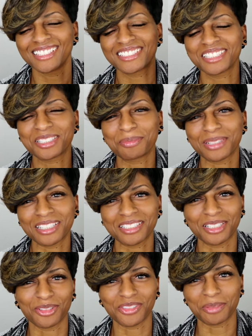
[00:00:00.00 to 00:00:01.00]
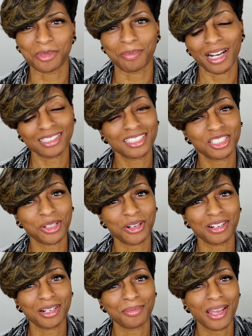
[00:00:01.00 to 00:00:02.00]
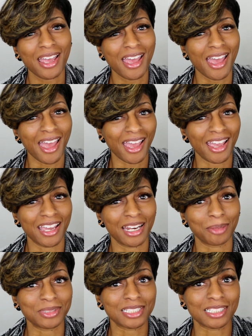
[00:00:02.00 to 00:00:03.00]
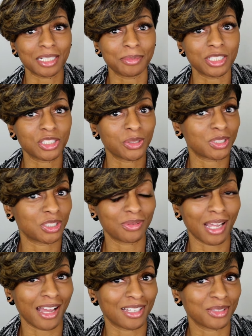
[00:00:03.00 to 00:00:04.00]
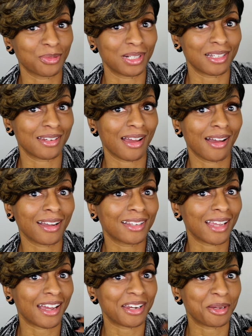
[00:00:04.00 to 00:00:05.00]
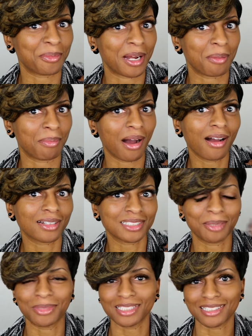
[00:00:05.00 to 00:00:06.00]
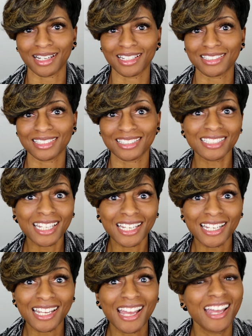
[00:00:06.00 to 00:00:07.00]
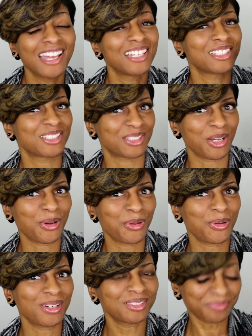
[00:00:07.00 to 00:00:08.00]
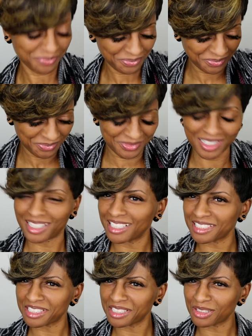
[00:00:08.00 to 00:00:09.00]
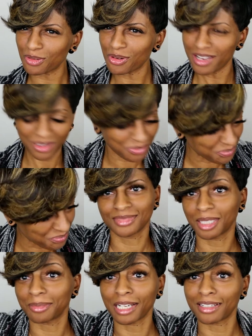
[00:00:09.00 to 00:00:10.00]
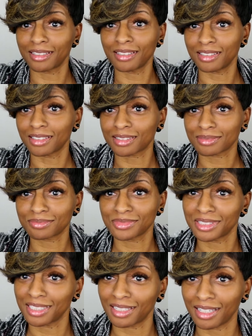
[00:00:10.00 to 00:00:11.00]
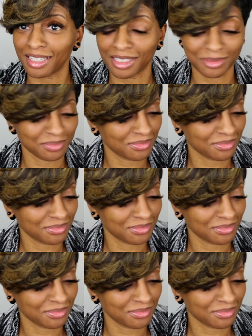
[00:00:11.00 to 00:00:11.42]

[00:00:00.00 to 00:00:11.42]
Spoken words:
This is the month of November Boxycharm, and I'm just gonna be showing you guys what I got in my box. I'm excited to see. So let's get to it. I'm not gonna look again.